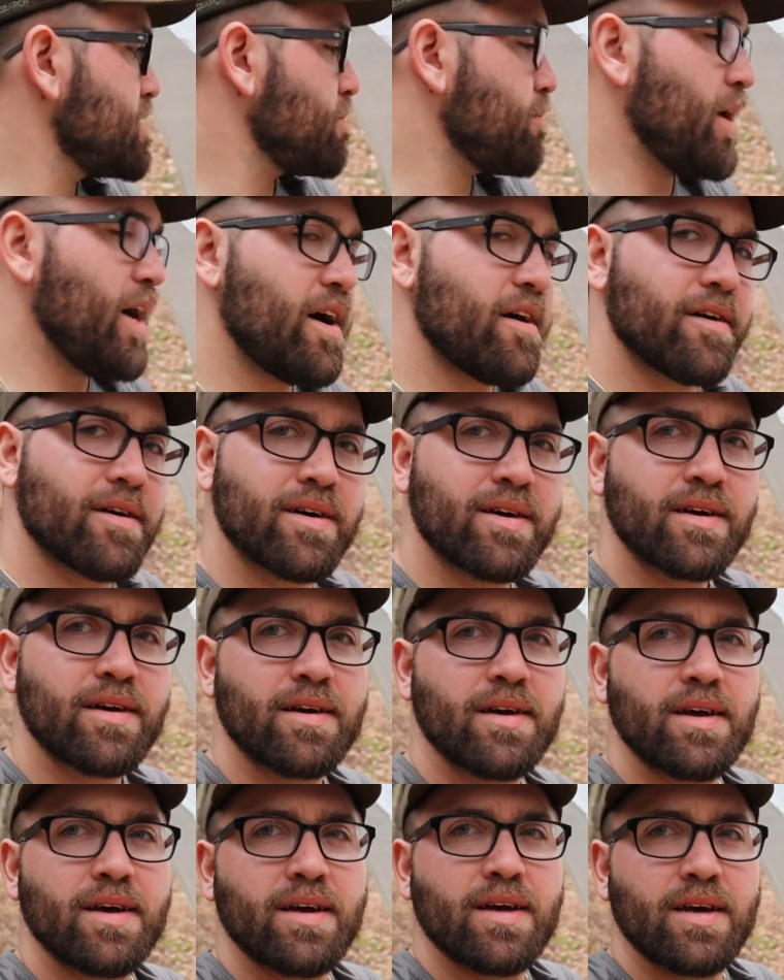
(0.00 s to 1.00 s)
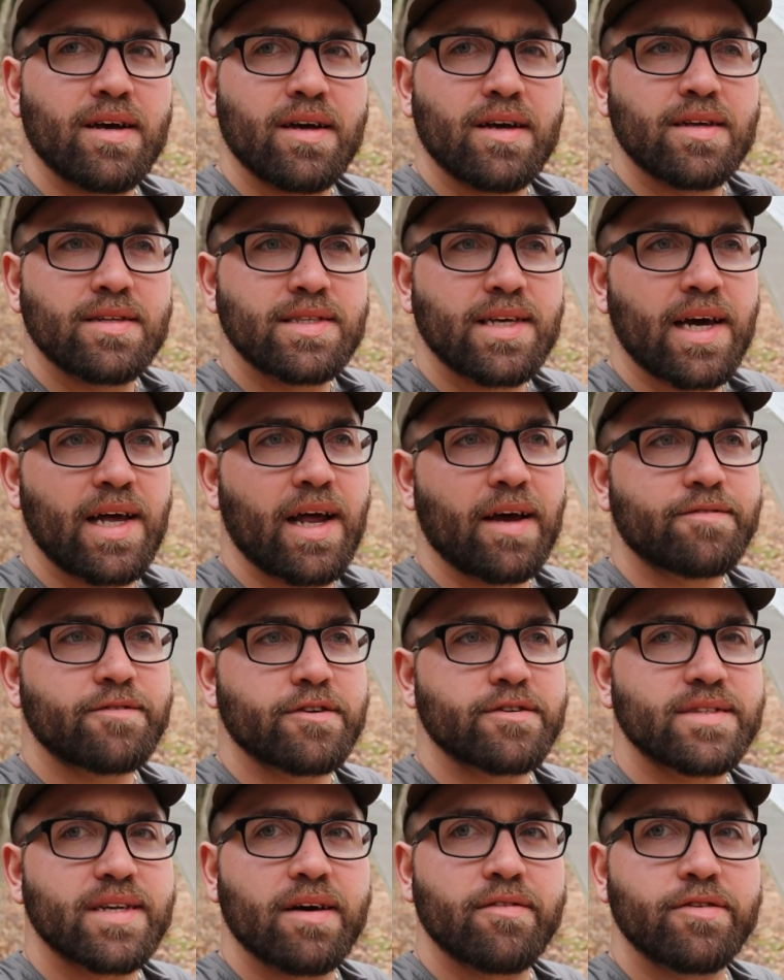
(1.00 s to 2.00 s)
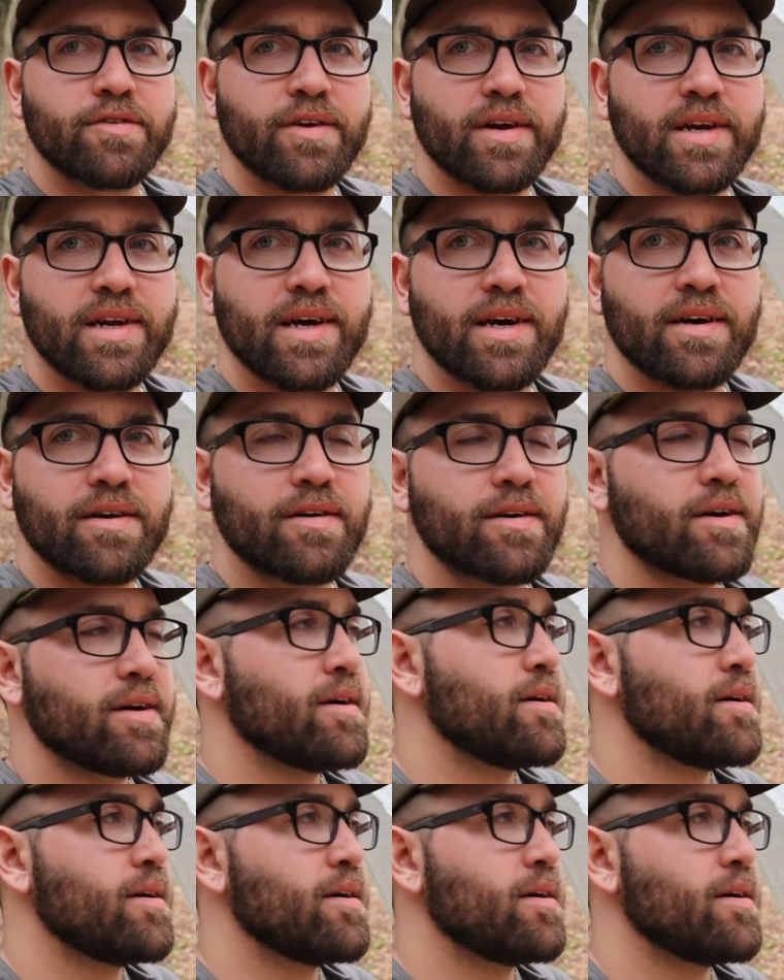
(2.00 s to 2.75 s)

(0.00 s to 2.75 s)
About 10 after 7 right now.